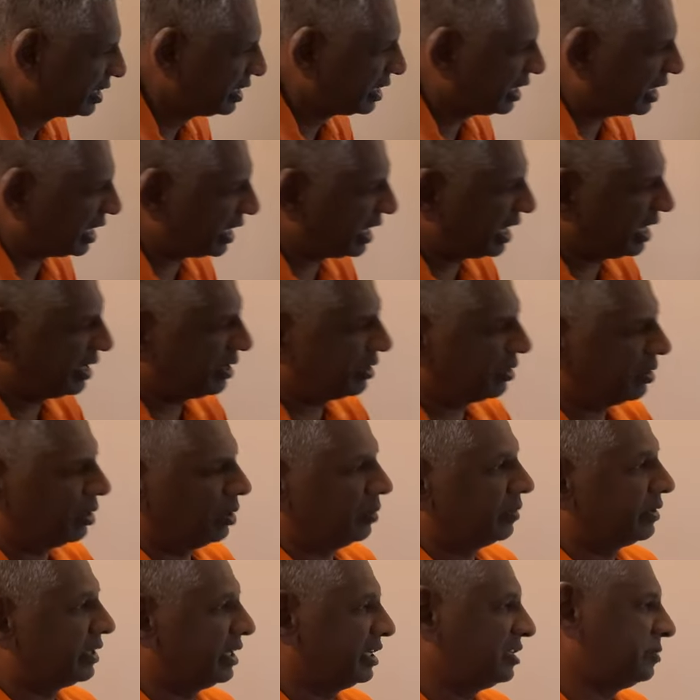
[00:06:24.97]
Again,
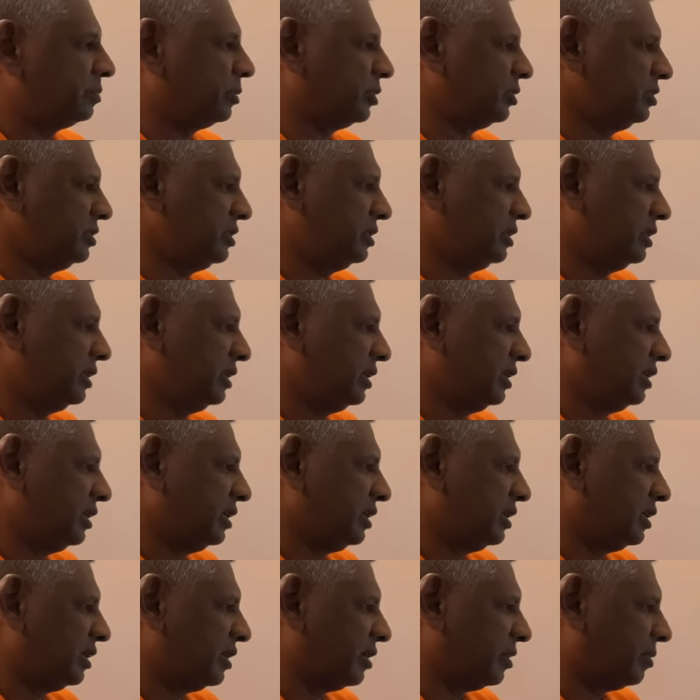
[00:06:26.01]
overexposed
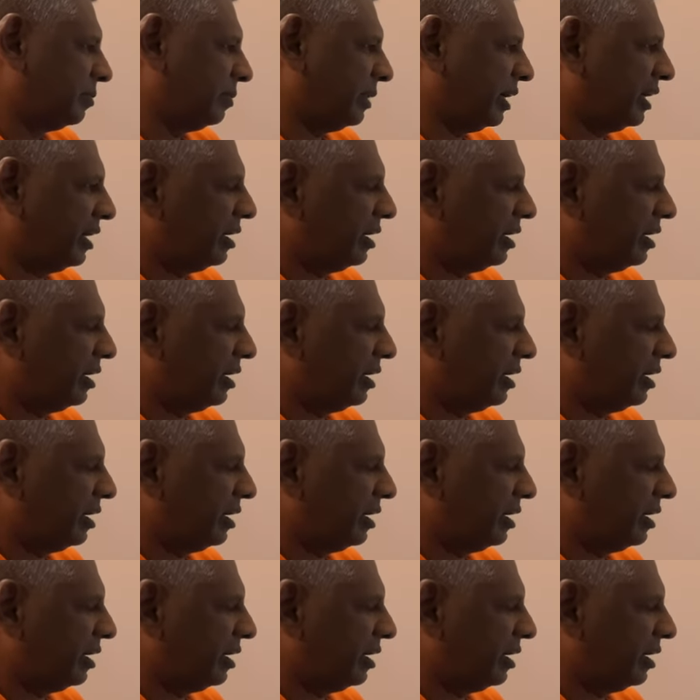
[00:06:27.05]
by